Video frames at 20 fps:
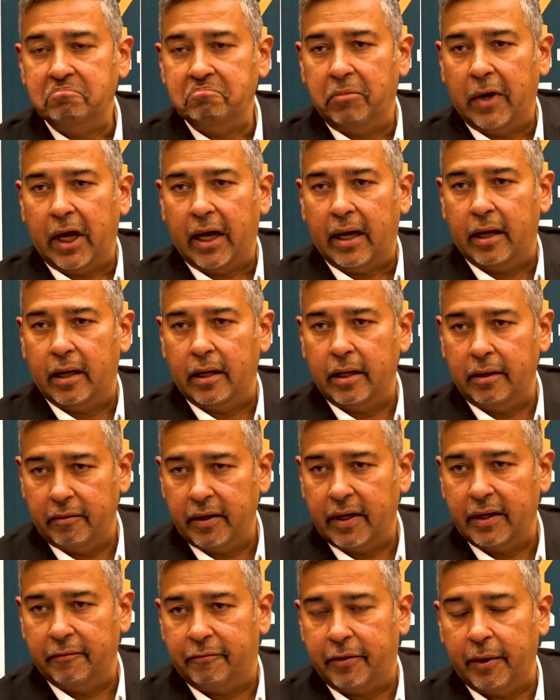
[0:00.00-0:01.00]
Uh,
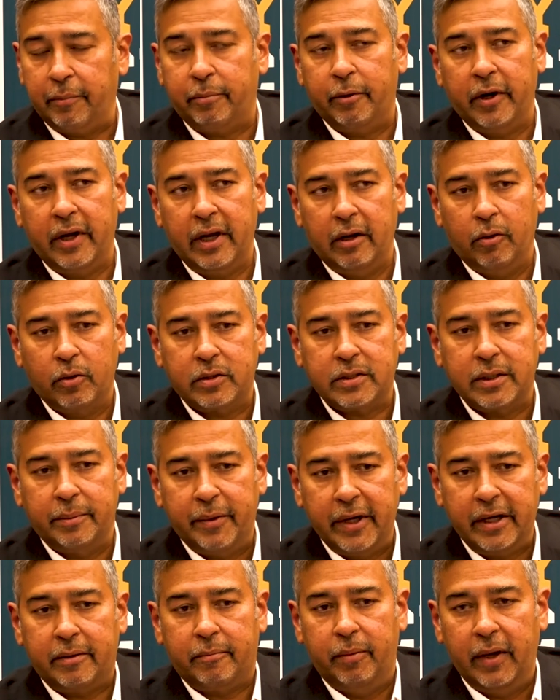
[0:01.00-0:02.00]
even February looks a
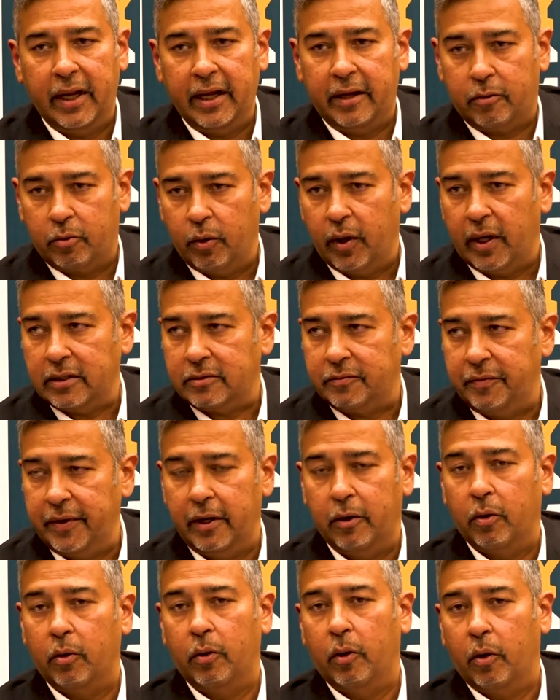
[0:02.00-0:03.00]
bit bleak to us. We
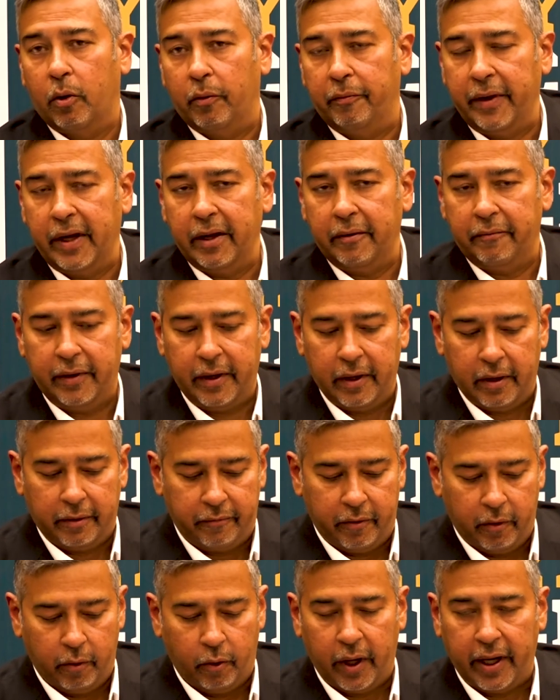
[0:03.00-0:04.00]
don't know. We, we
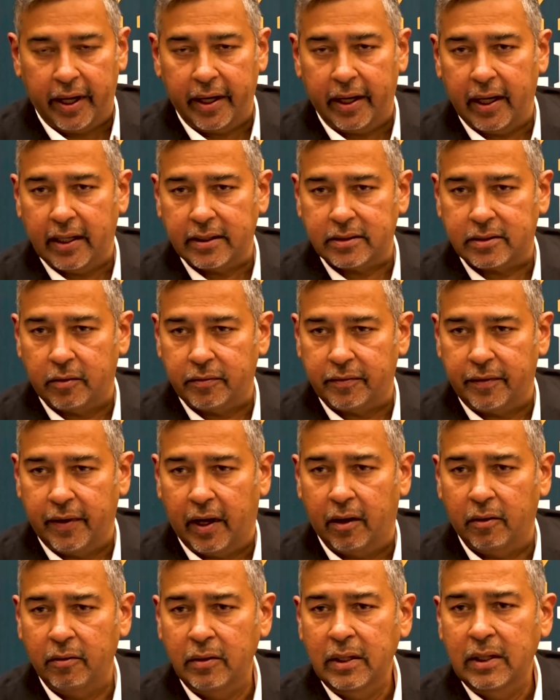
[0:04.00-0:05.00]
have no idea as of
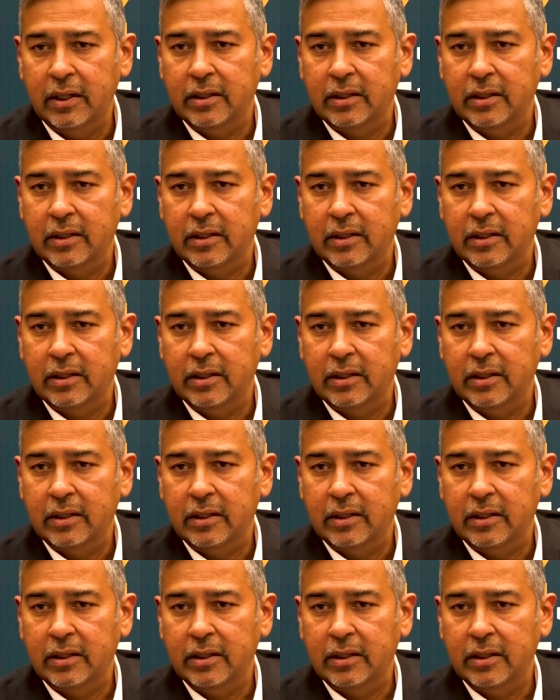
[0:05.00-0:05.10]
now.